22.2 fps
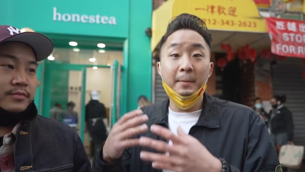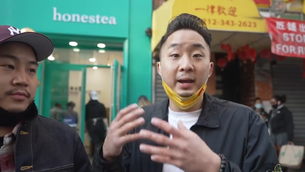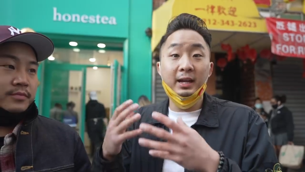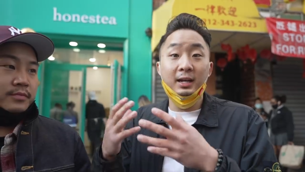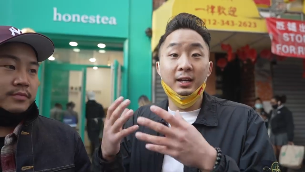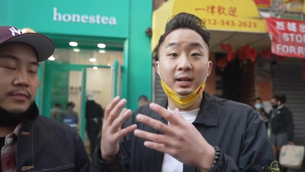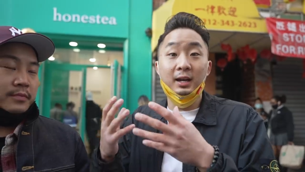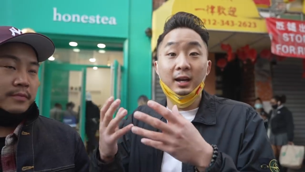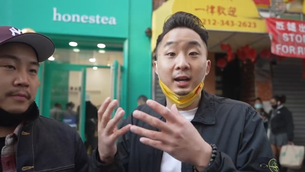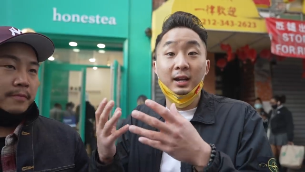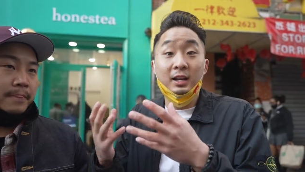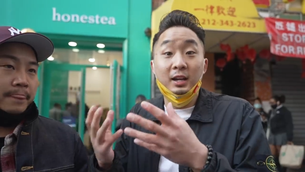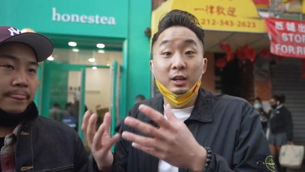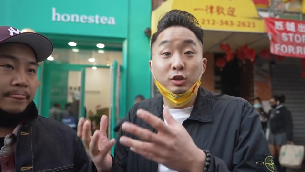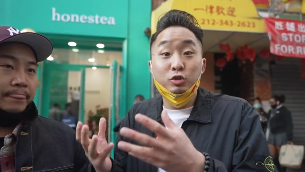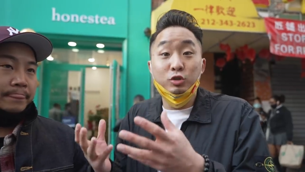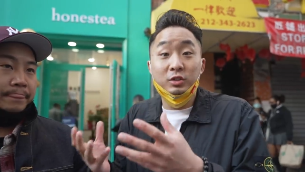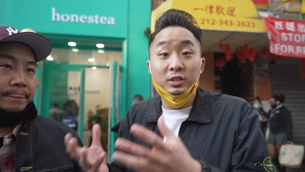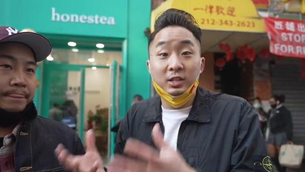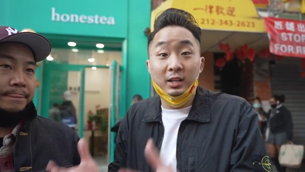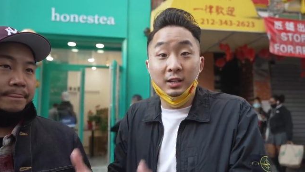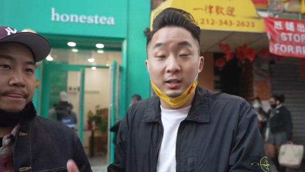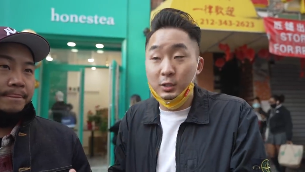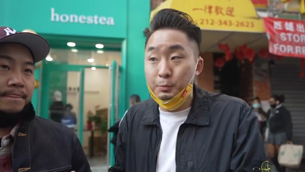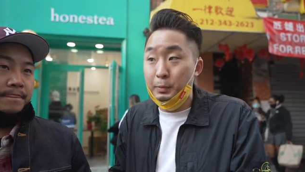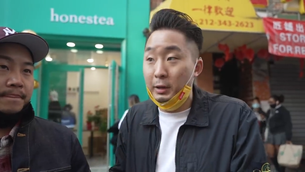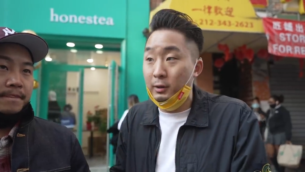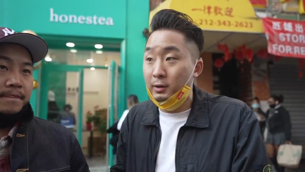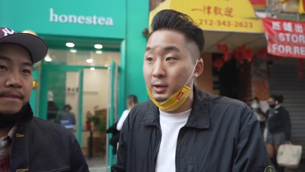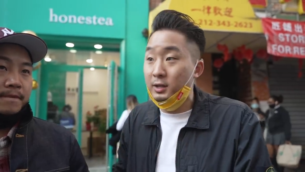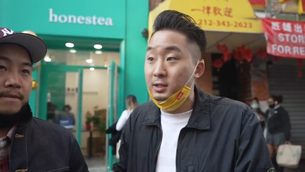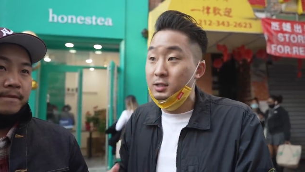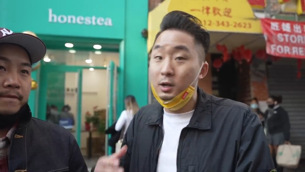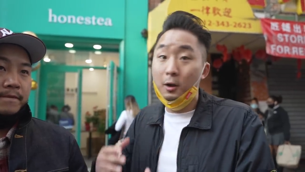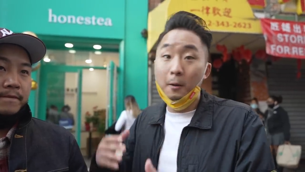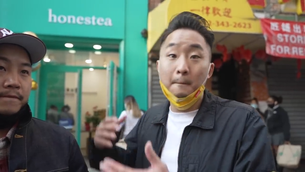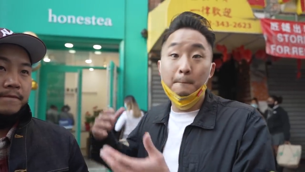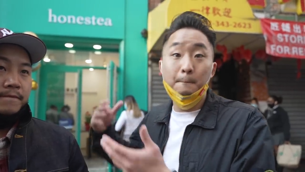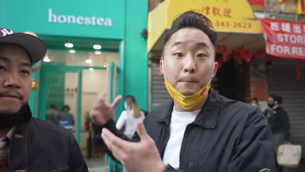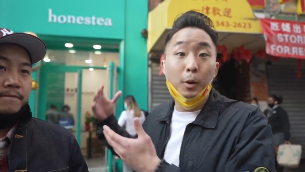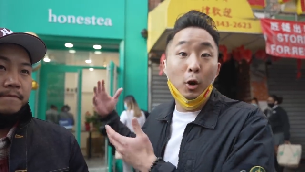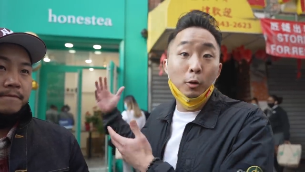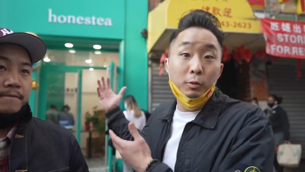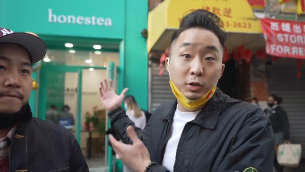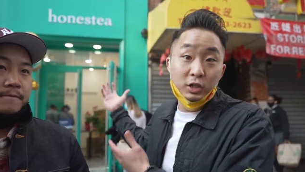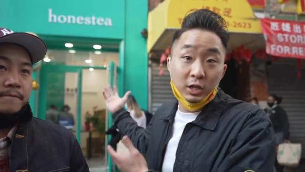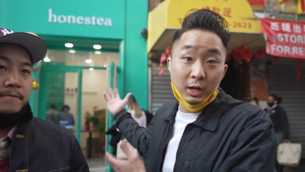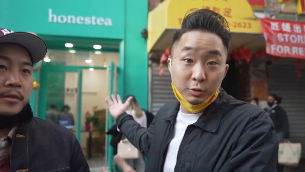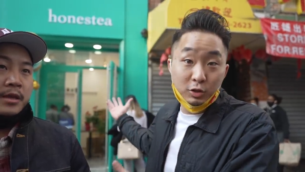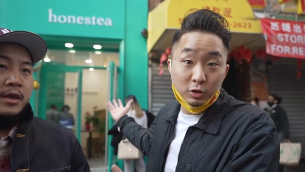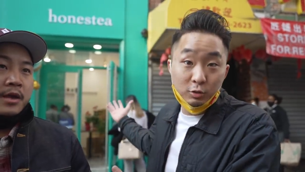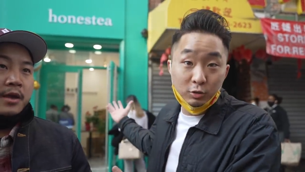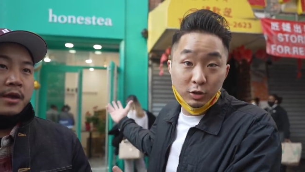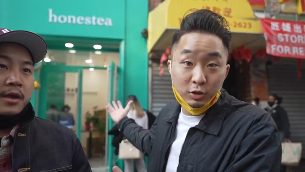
Speaker 1: make it an interesting experience, boba shops do